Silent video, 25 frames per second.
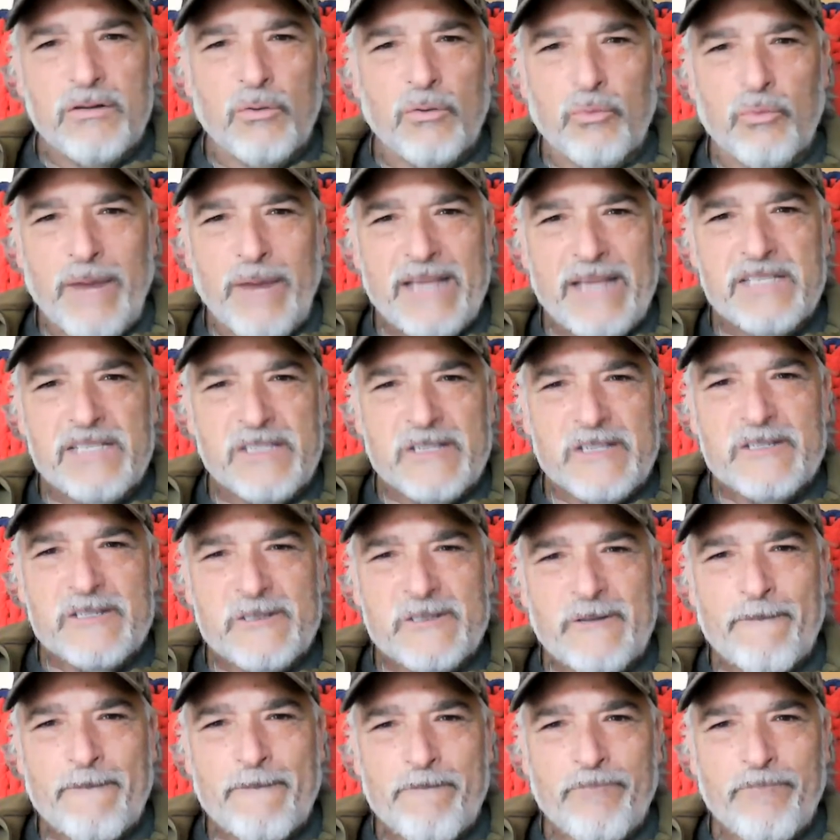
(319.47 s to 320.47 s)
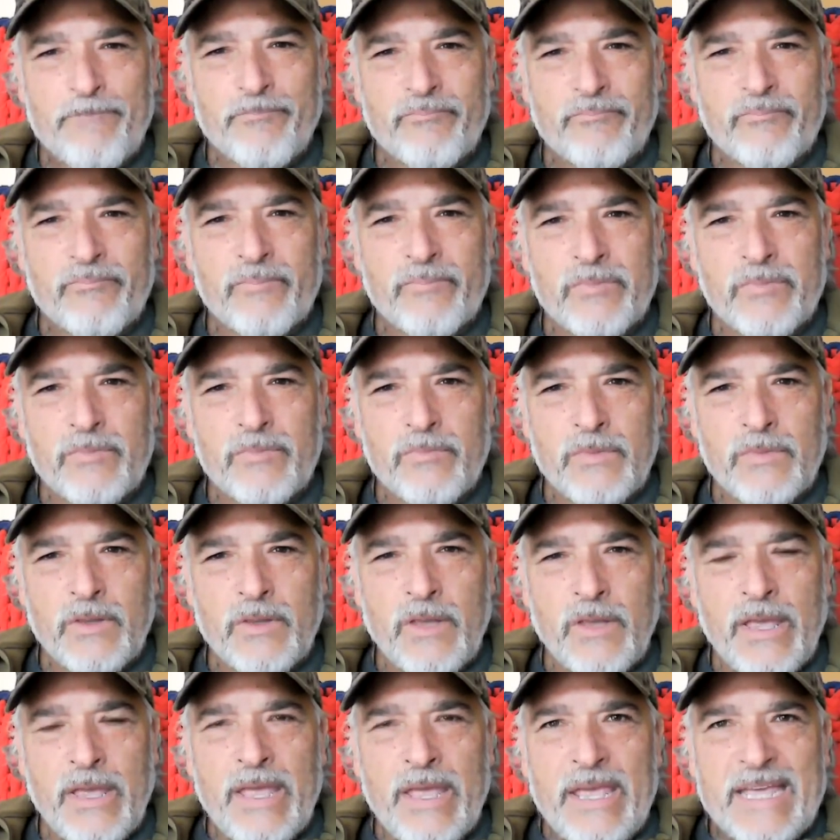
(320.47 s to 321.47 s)
a racist,
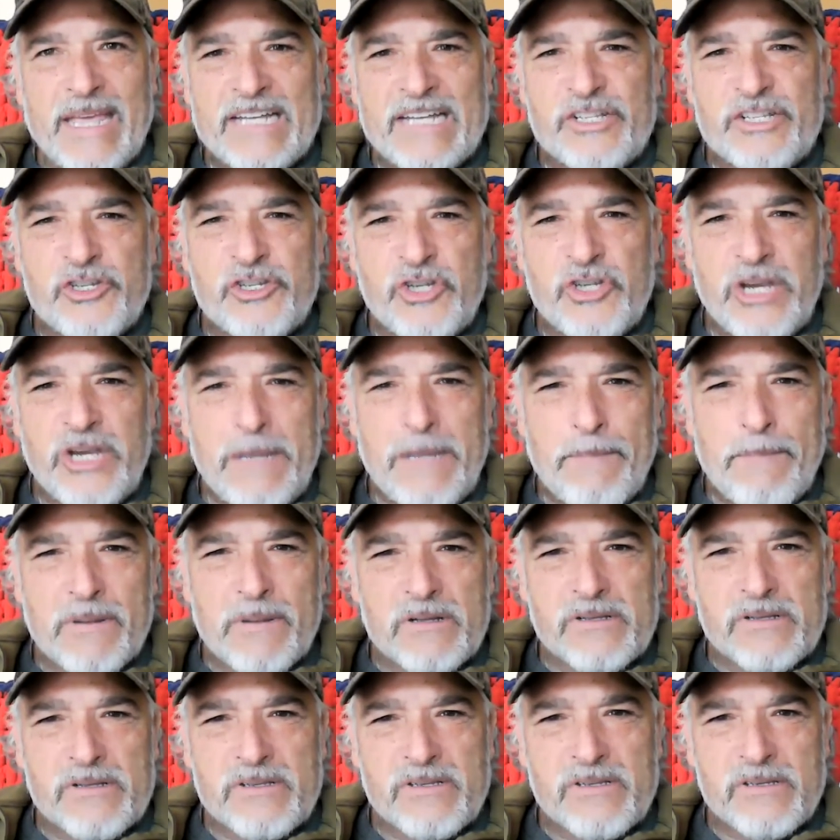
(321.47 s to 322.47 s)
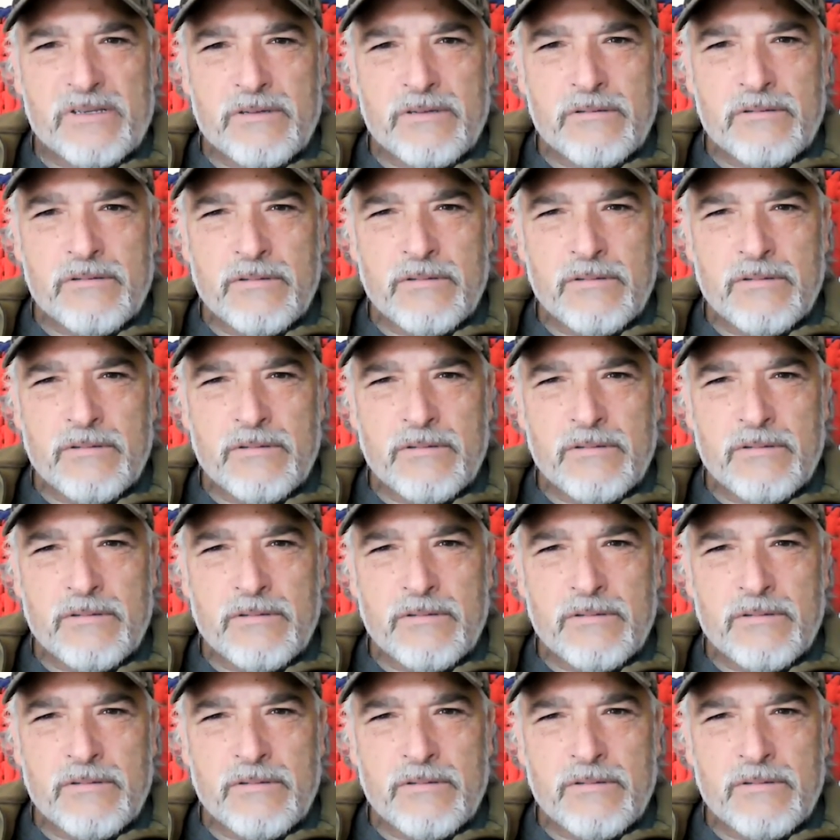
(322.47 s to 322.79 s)
it cheapens,